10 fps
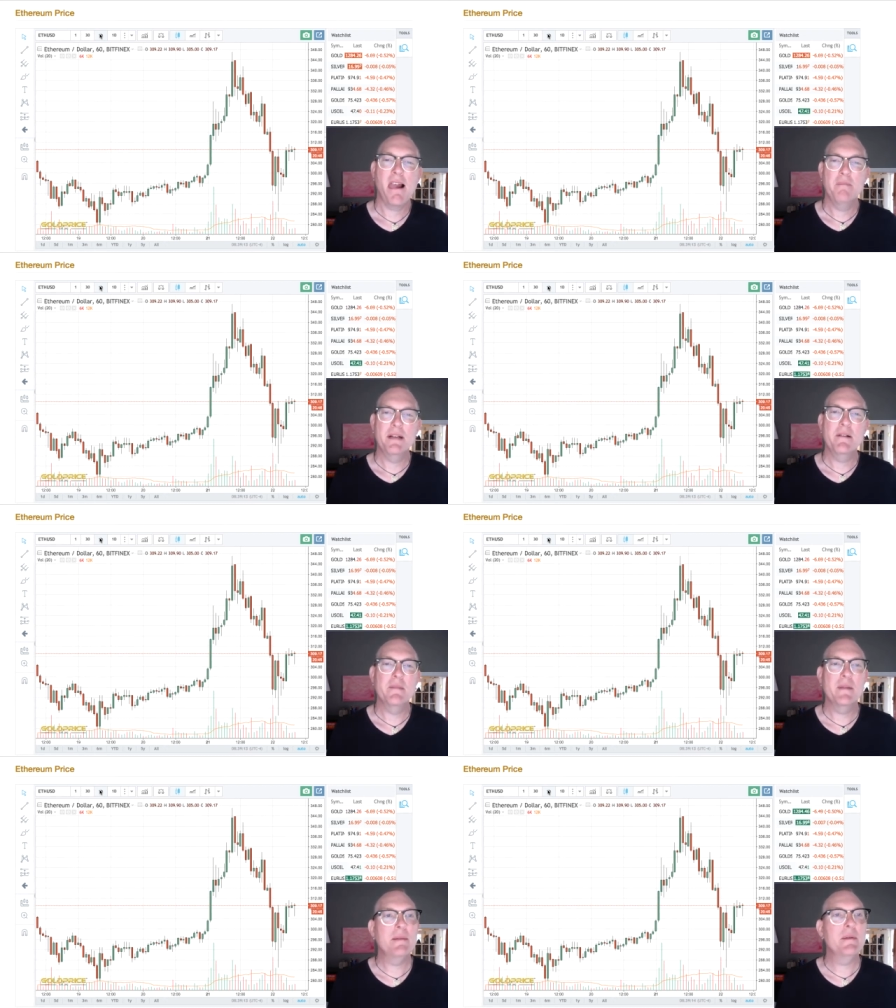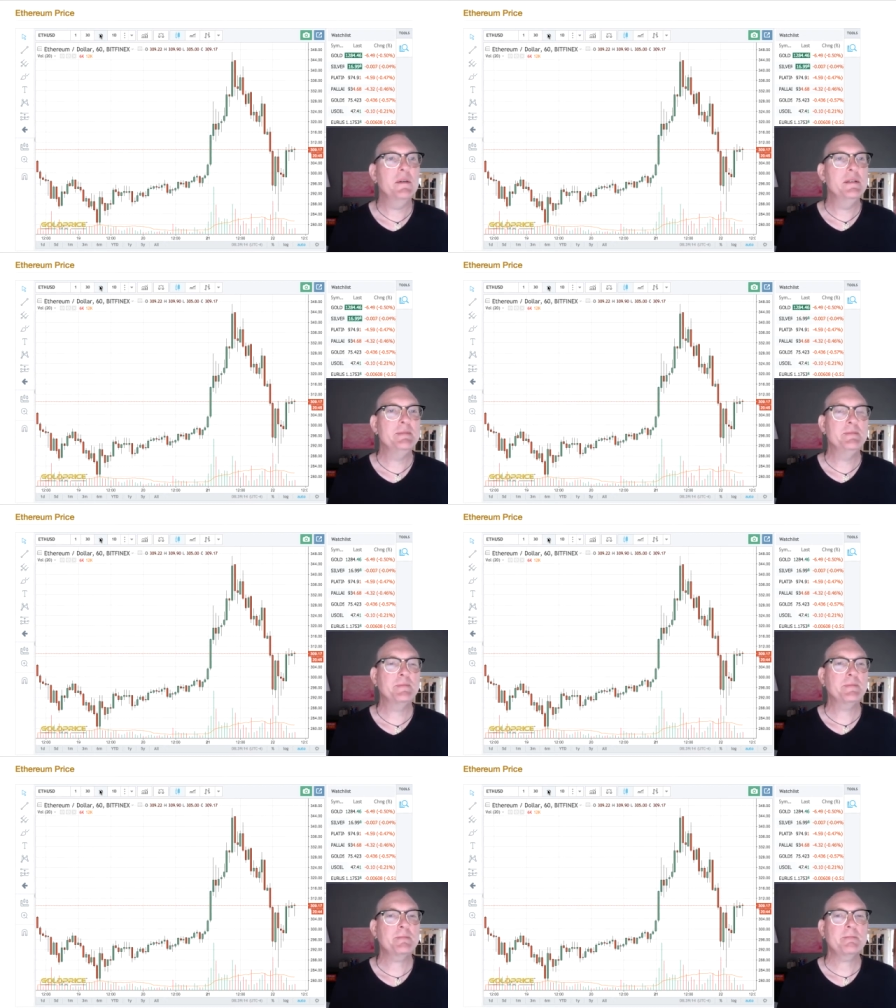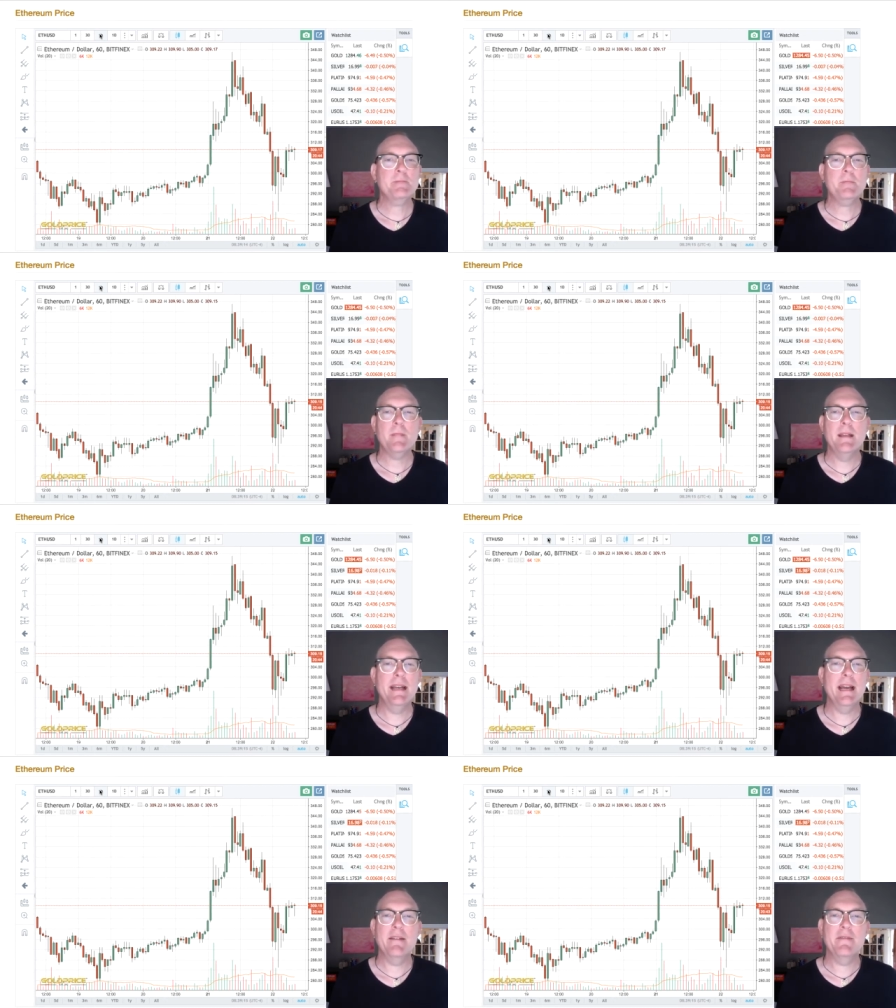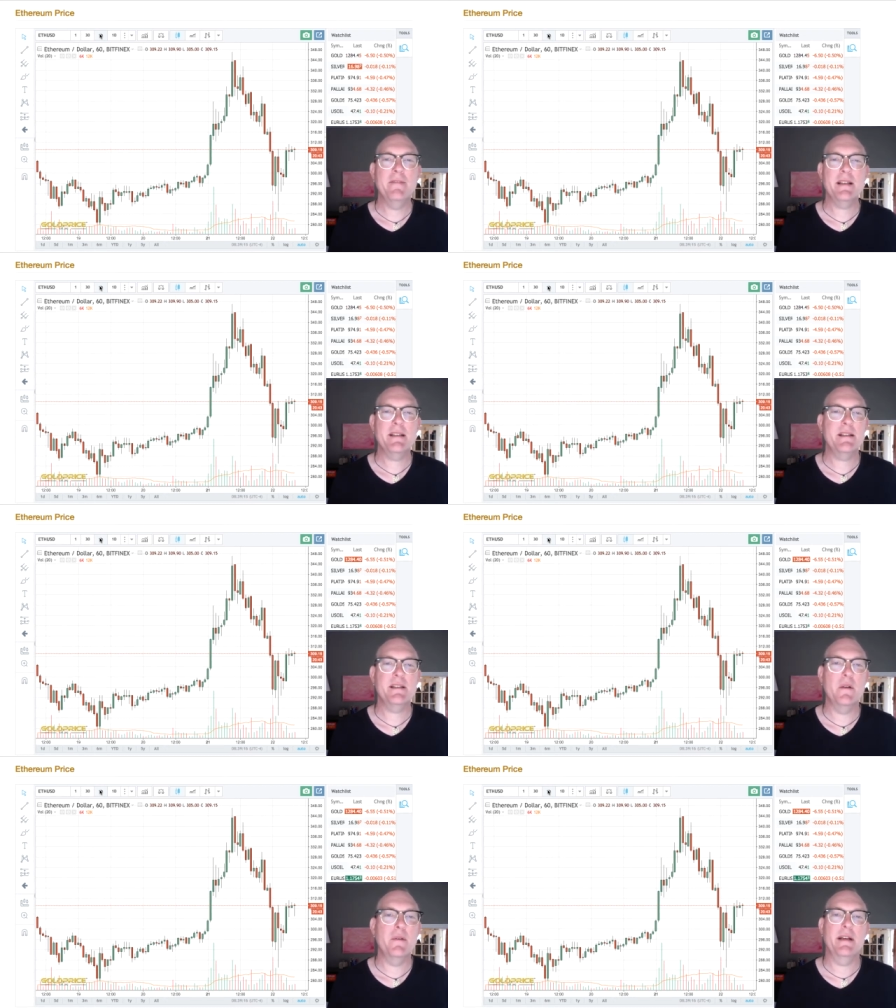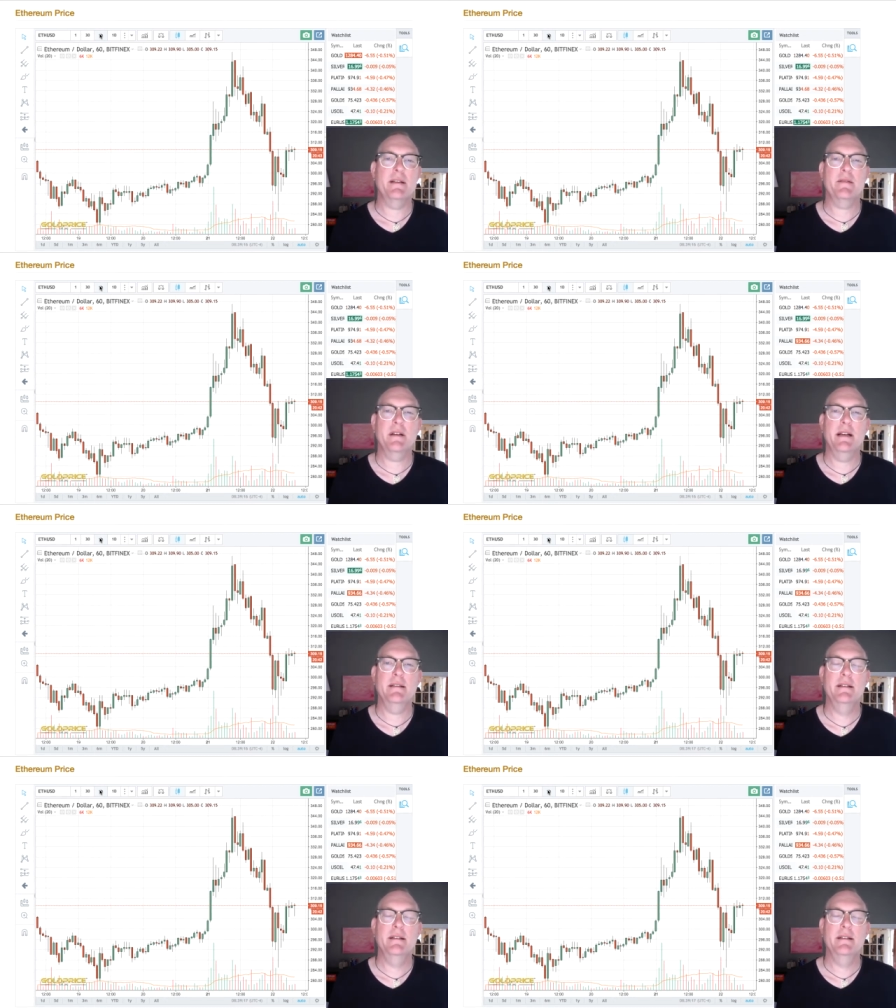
Bitcoin probably will. They got to fix the slowness, right?